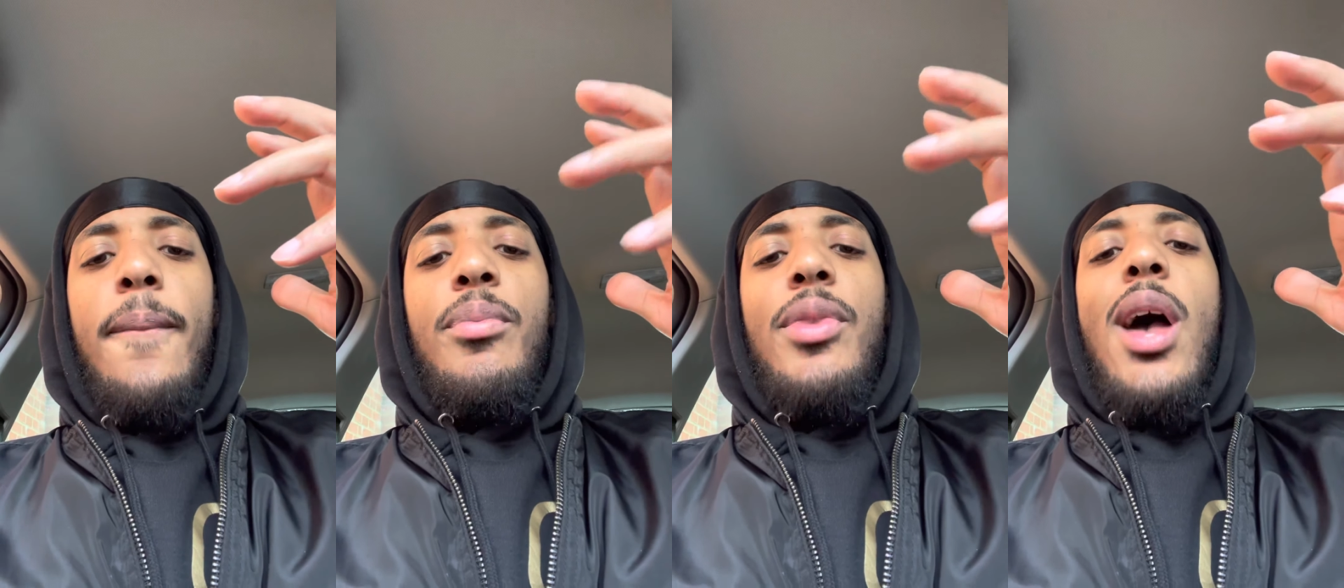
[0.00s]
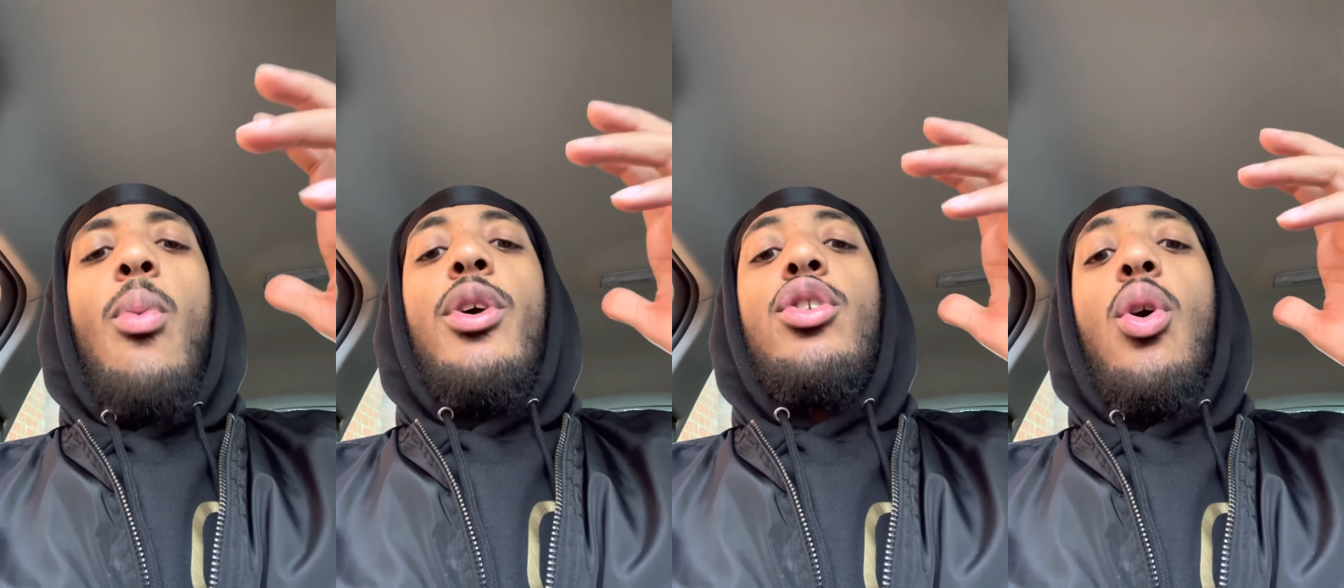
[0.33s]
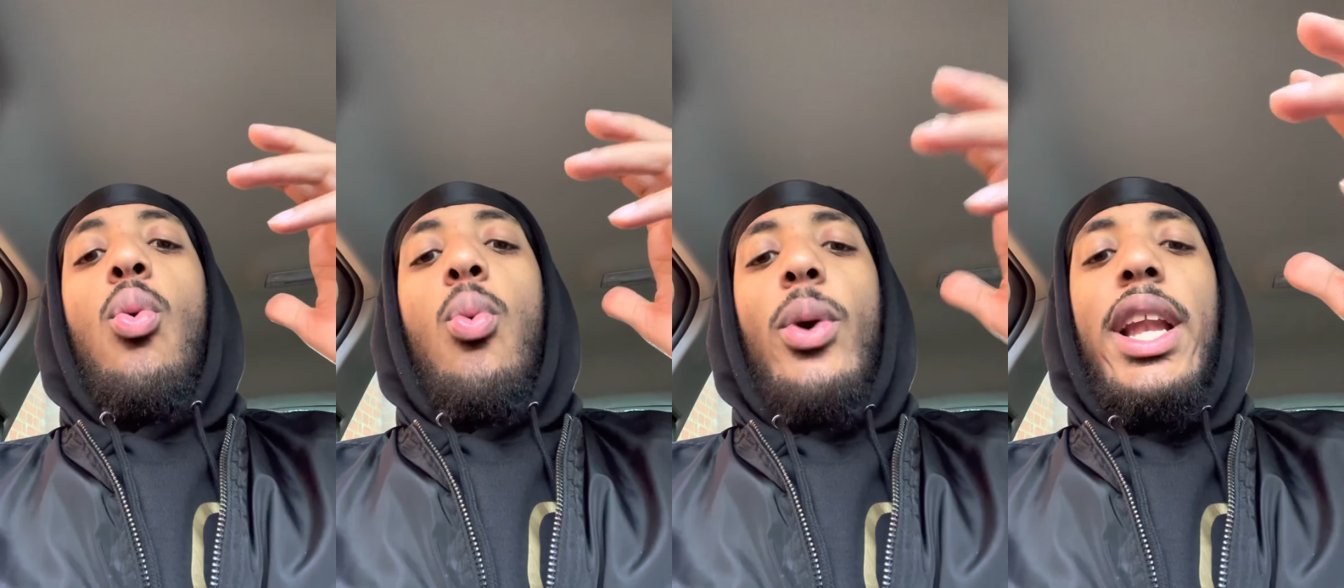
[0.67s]
And we're
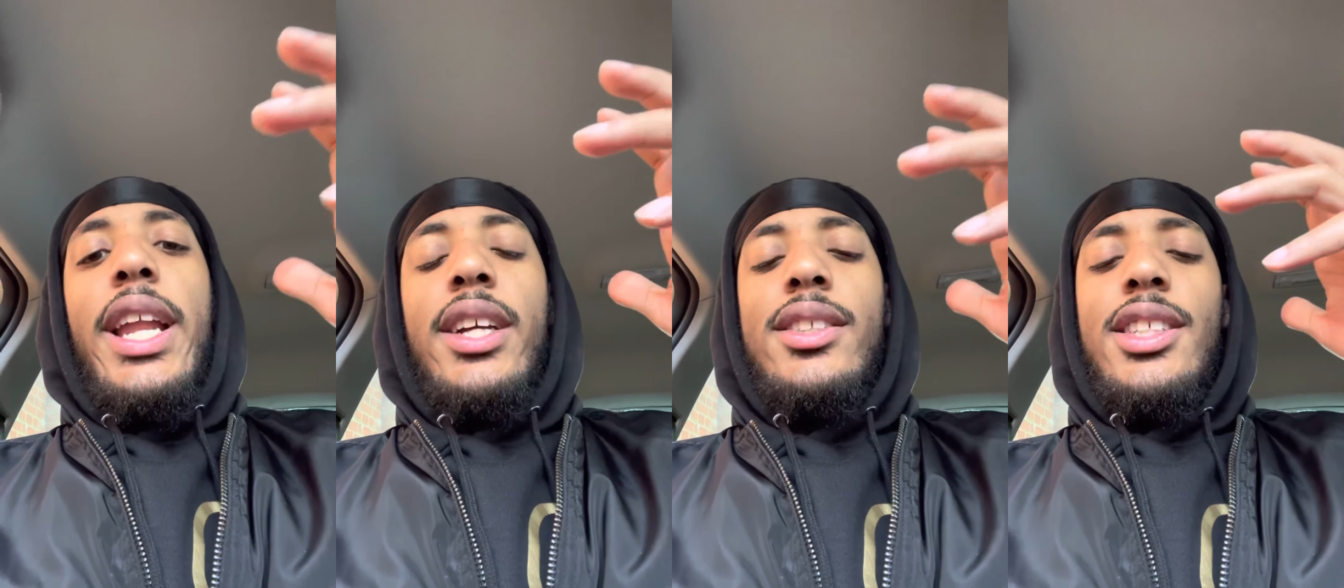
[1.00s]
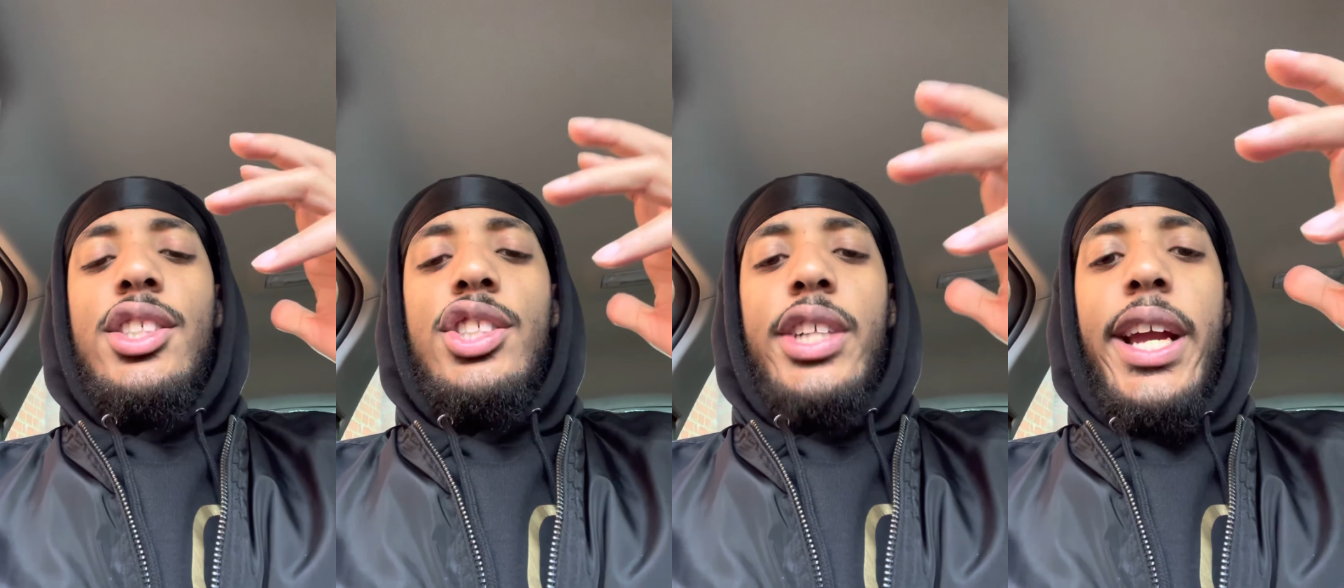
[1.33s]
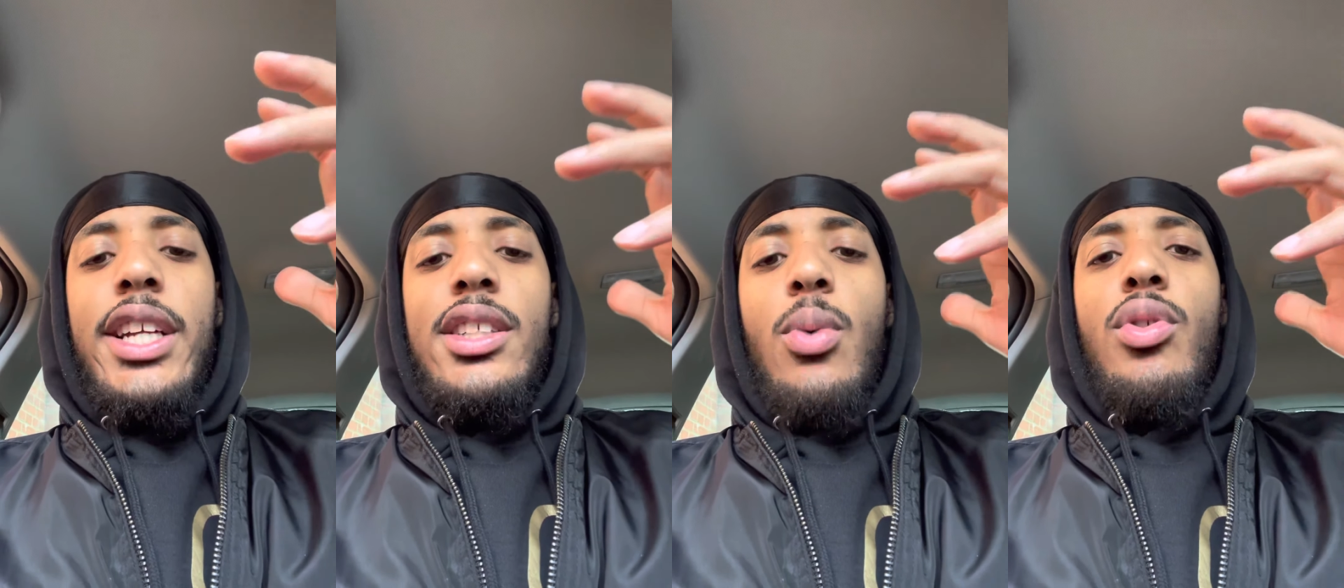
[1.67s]
not willing to
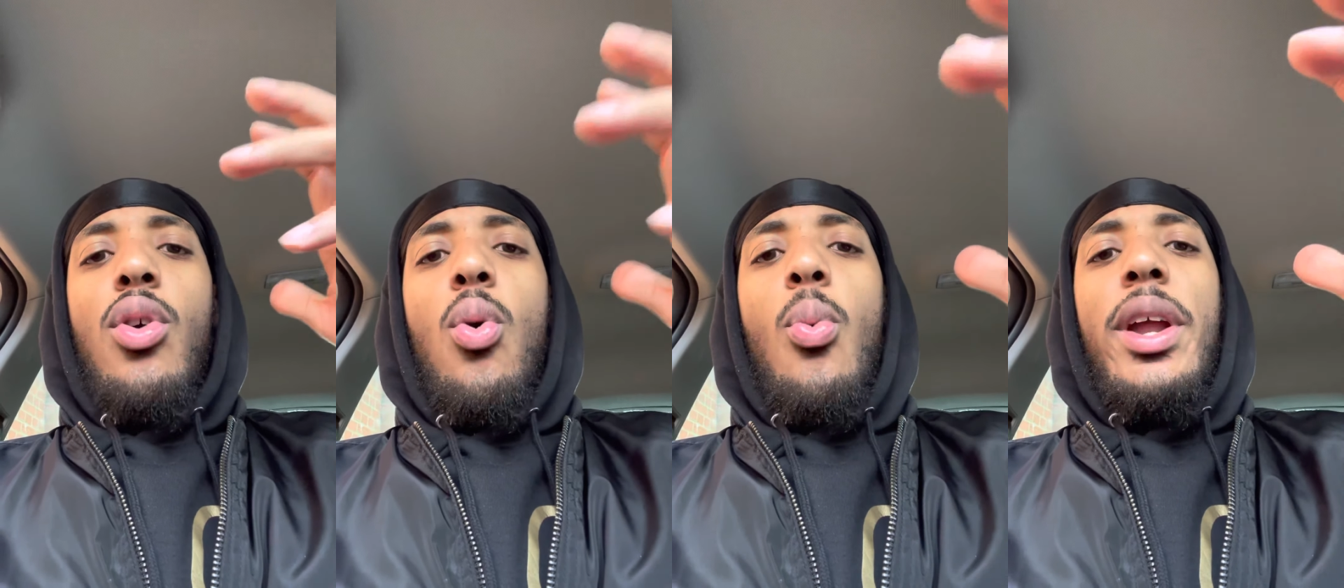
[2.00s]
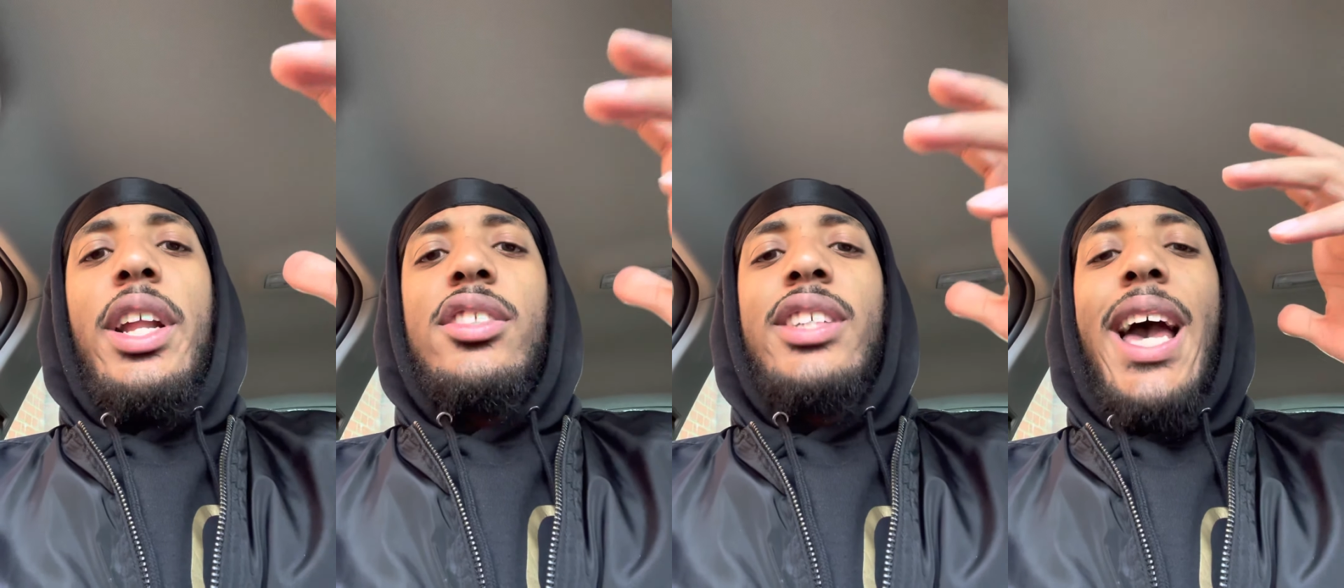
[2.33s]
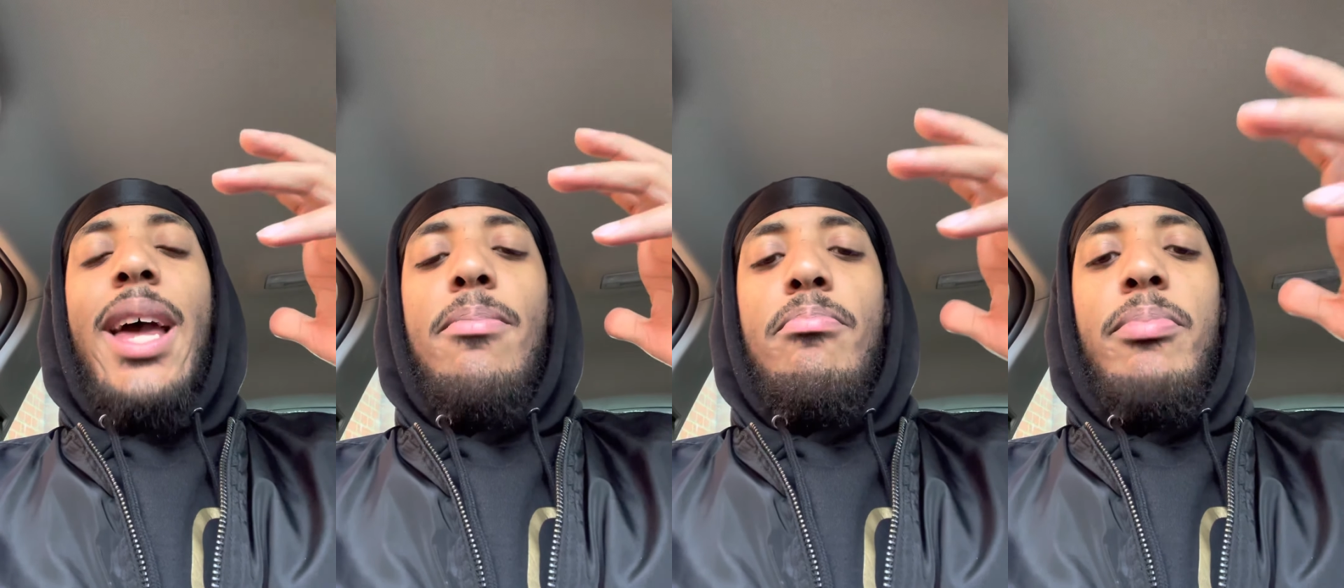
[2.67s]
change and we're not willing to
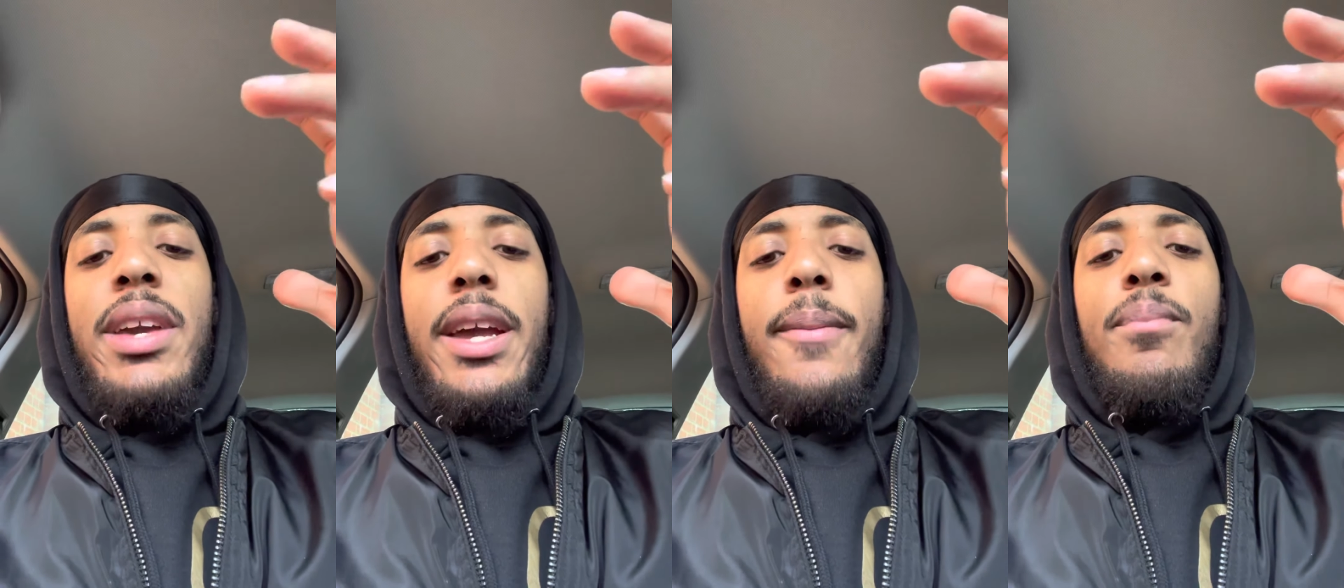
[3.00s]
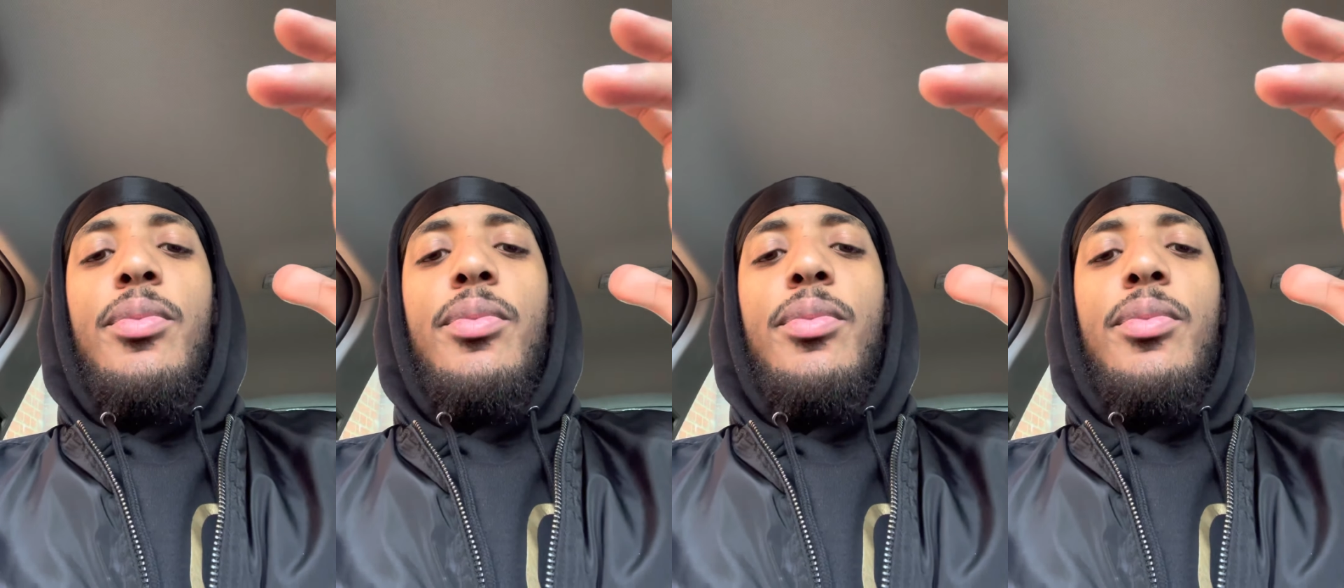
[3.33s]
admit